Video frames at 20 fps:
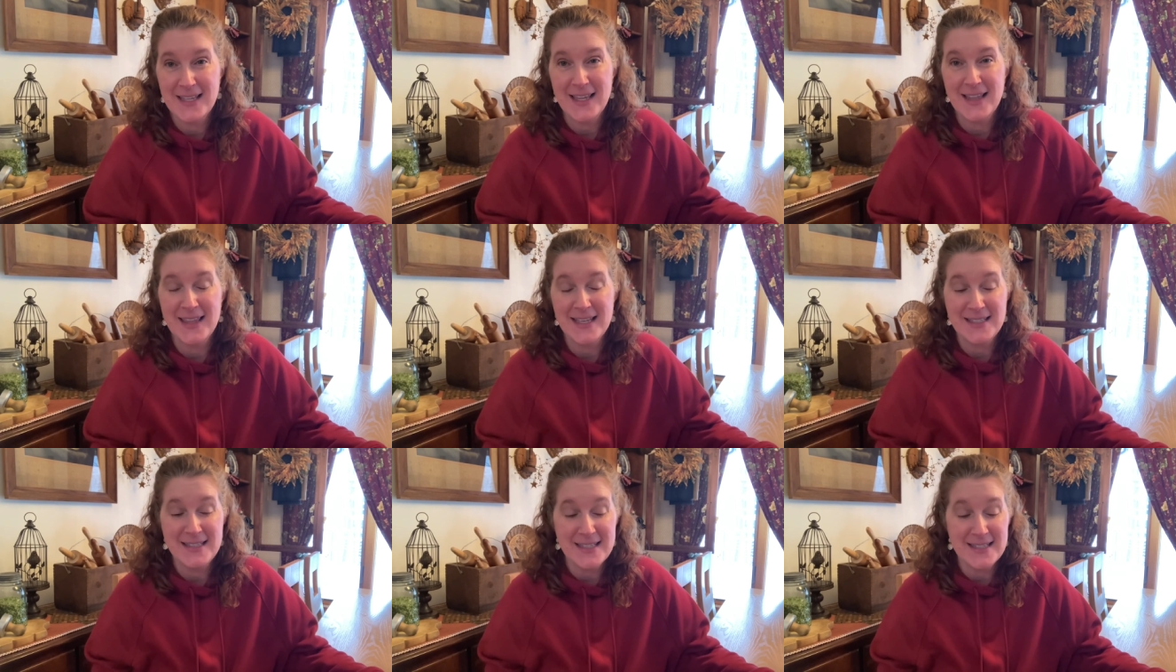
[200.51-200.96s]

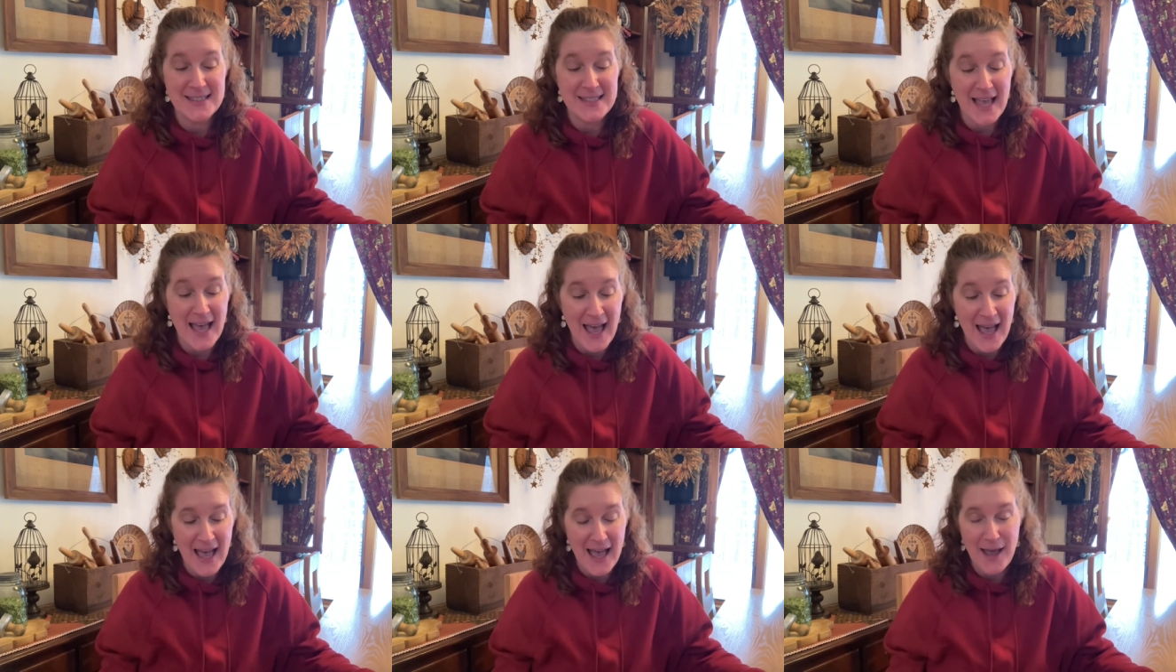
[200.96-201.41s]
This is
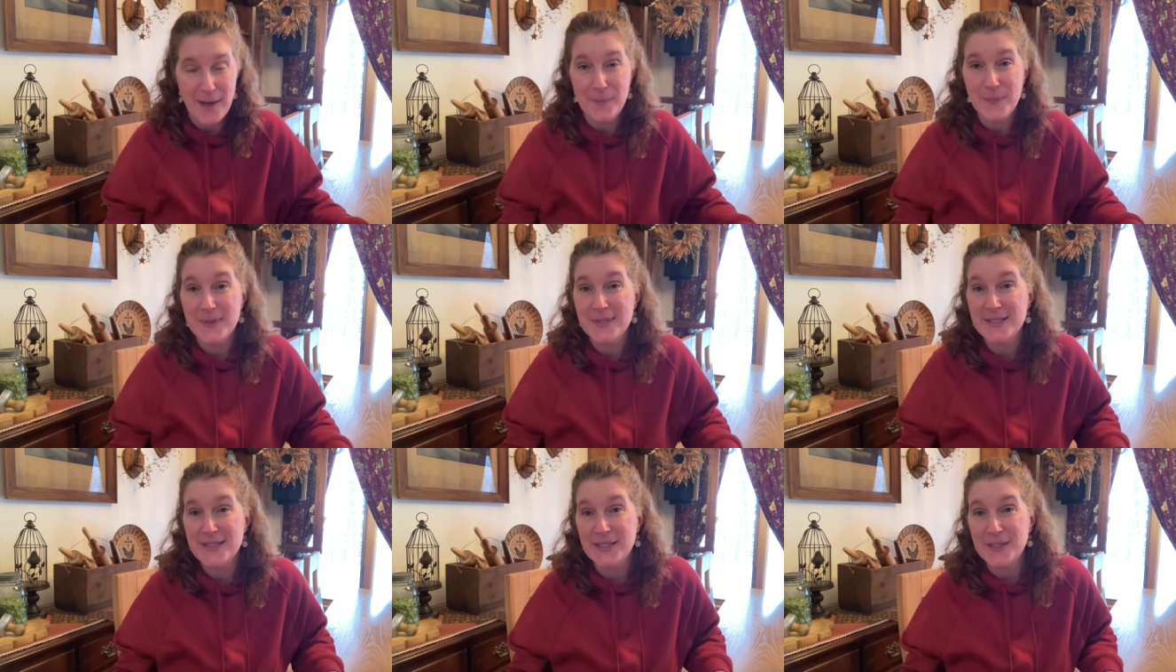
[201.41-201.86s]

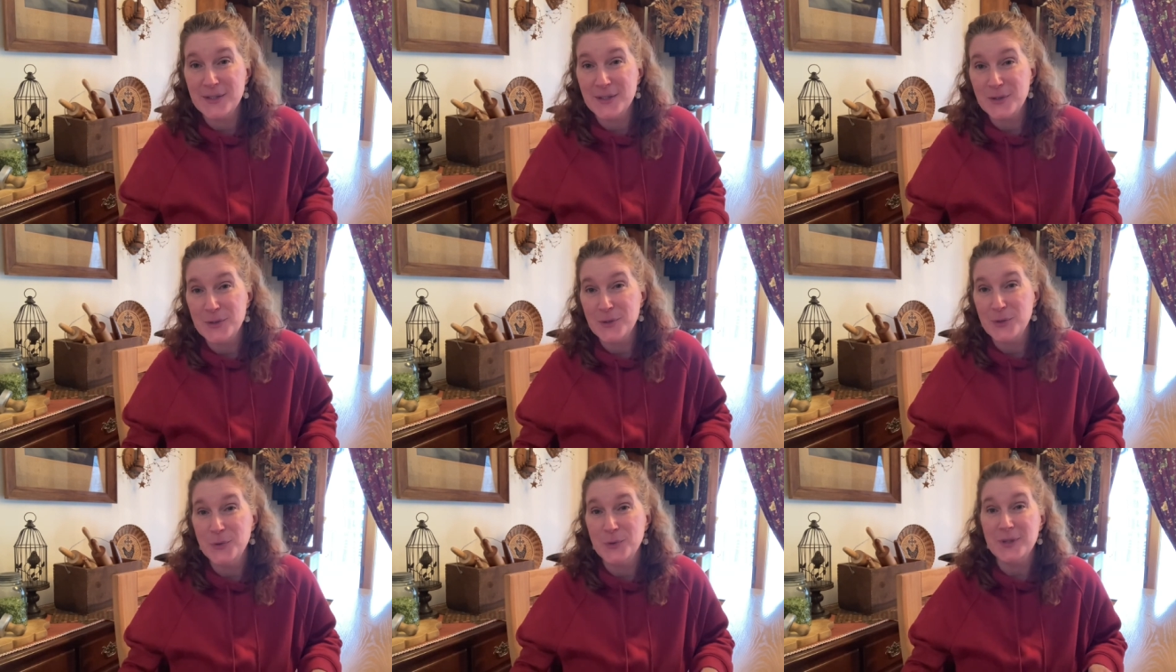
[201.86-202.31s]

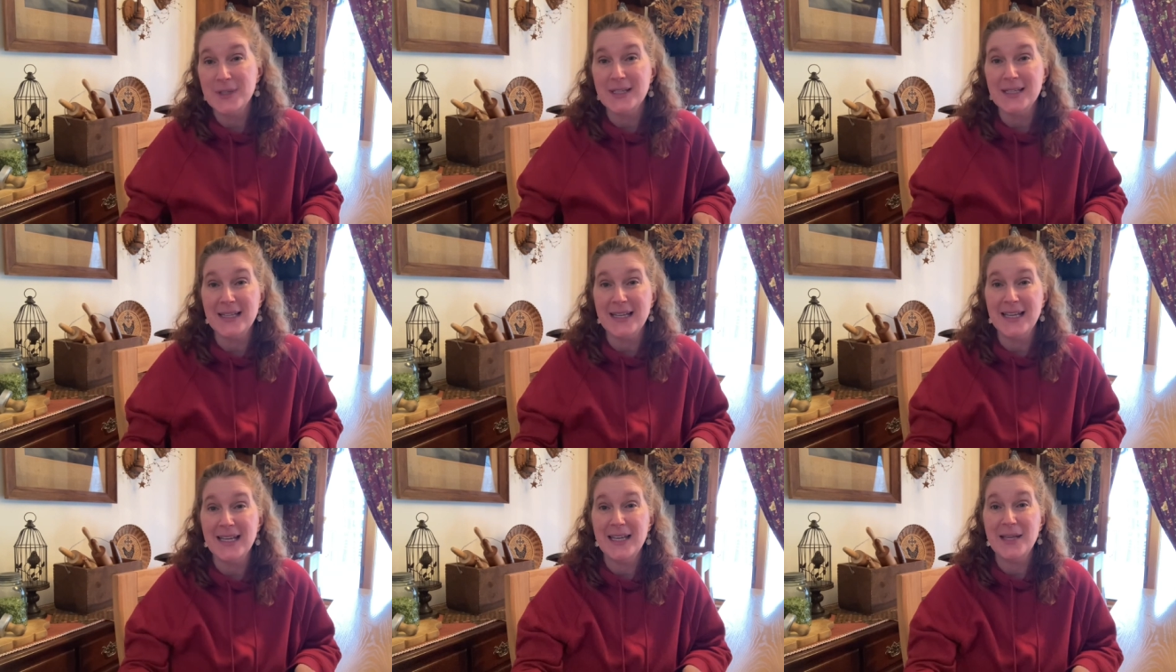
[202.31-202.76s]

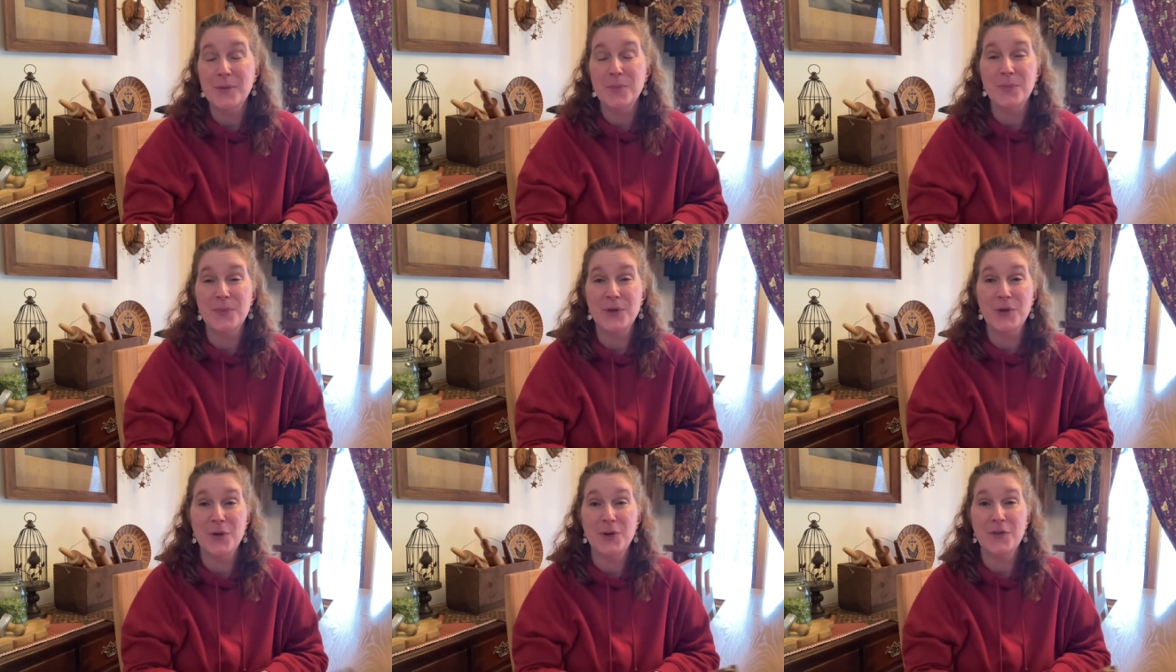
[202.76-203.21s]
absolutely
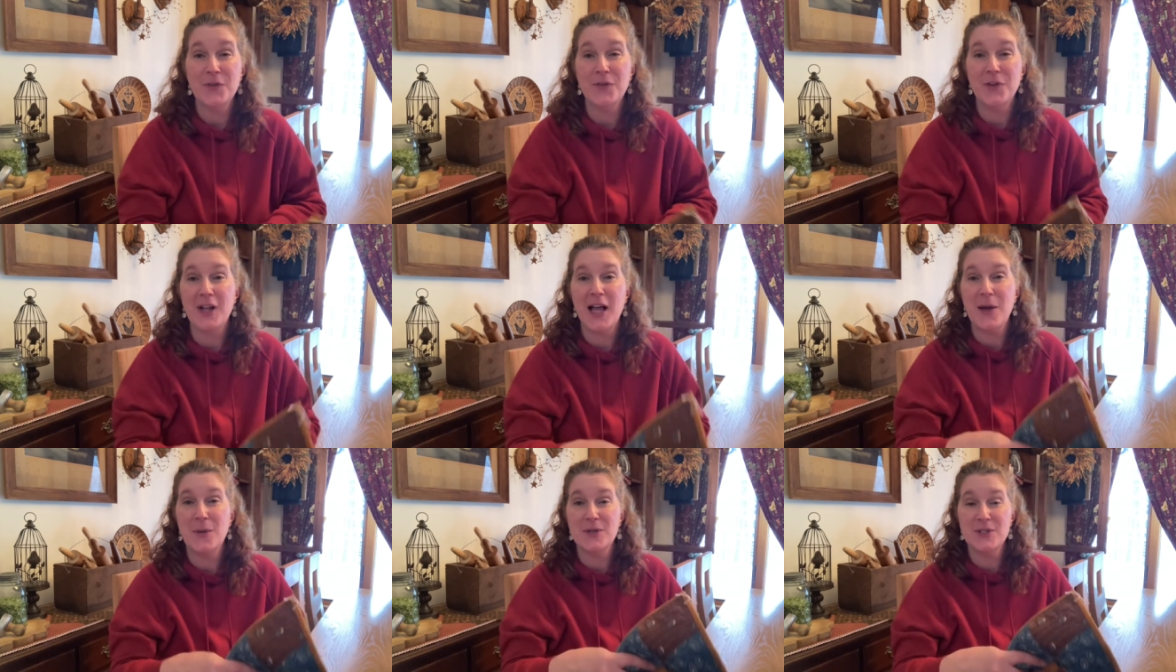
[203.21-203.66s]

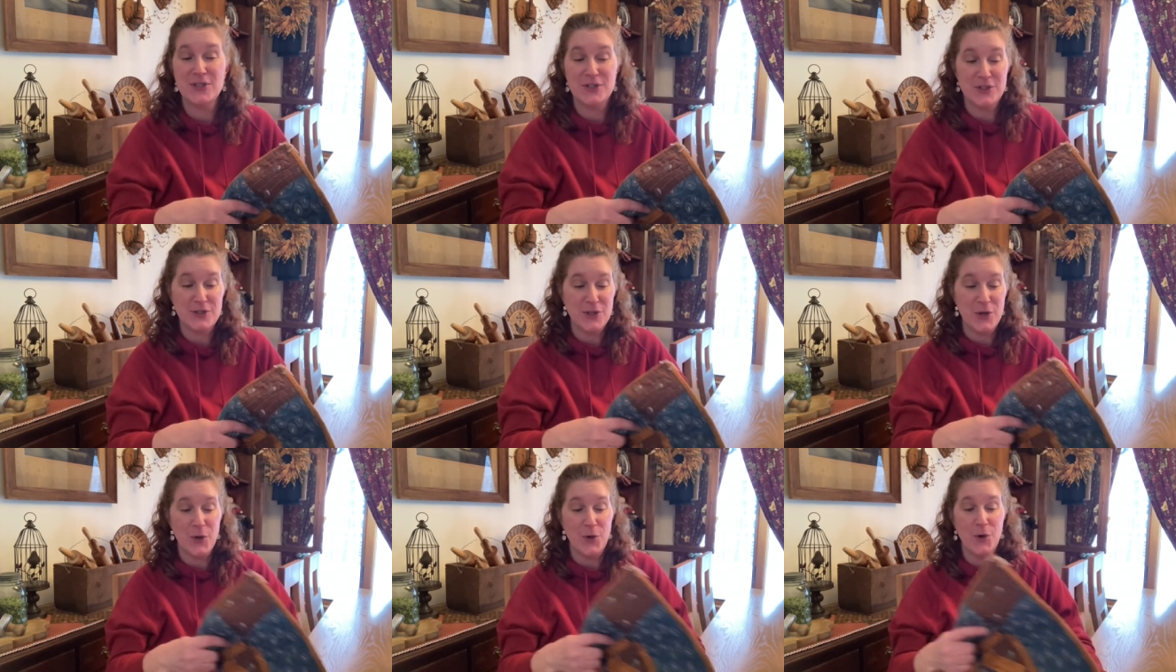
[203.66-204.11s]
beautiful. I was
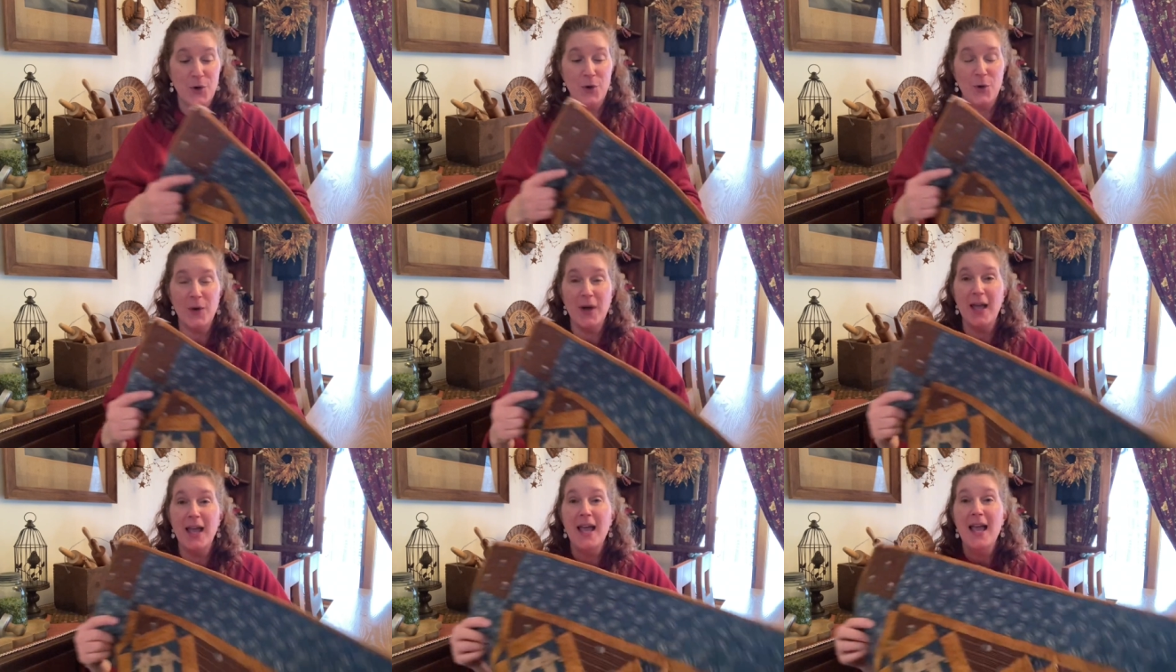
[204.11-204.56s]

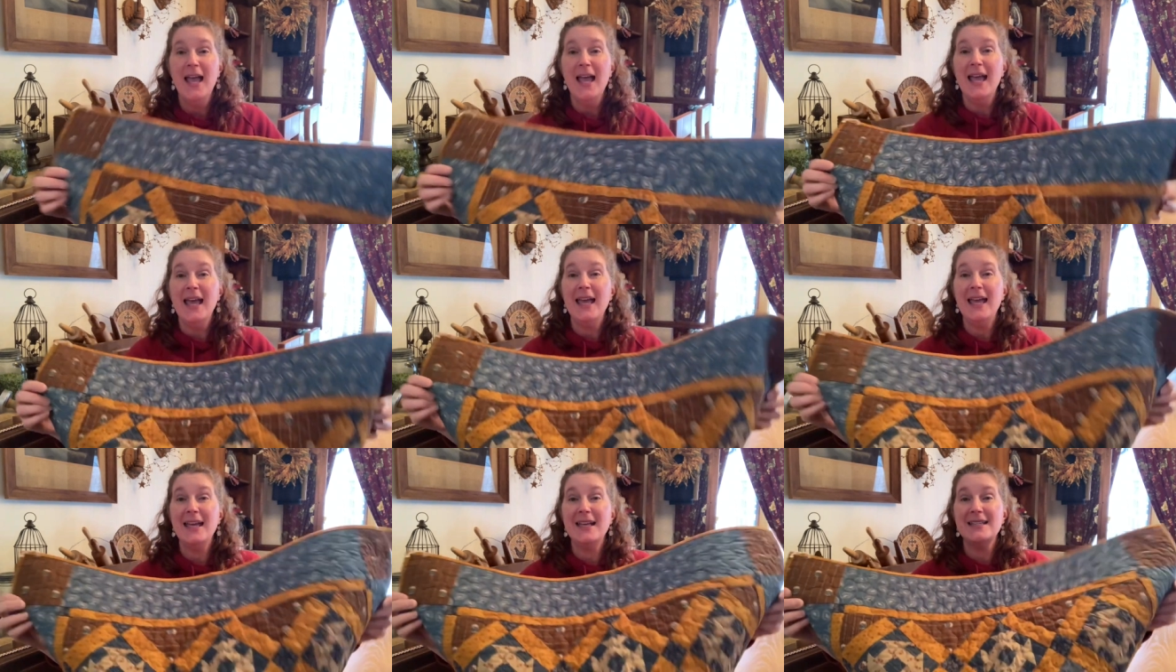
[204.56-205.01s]
so
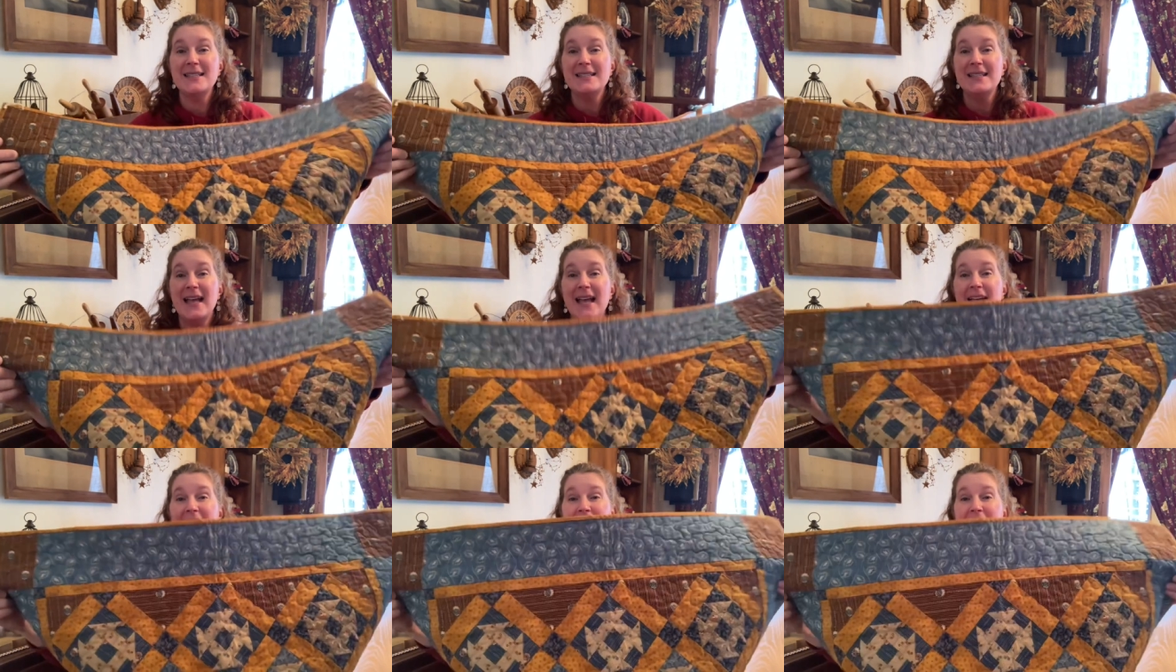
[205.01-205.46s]

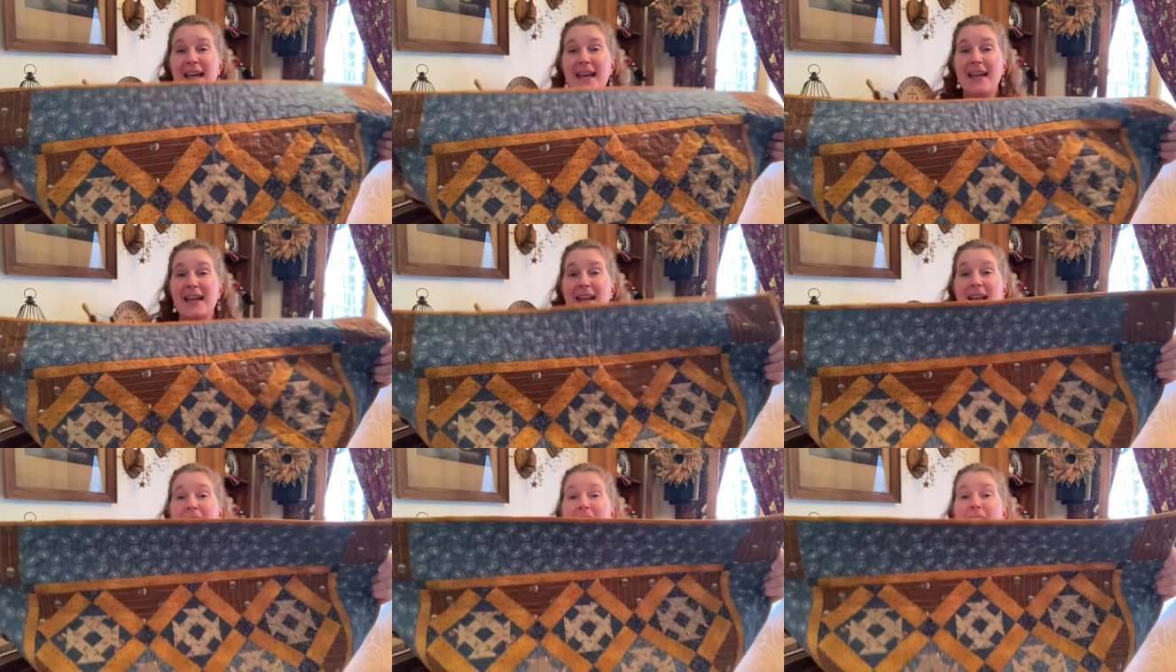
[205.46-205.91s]
excited.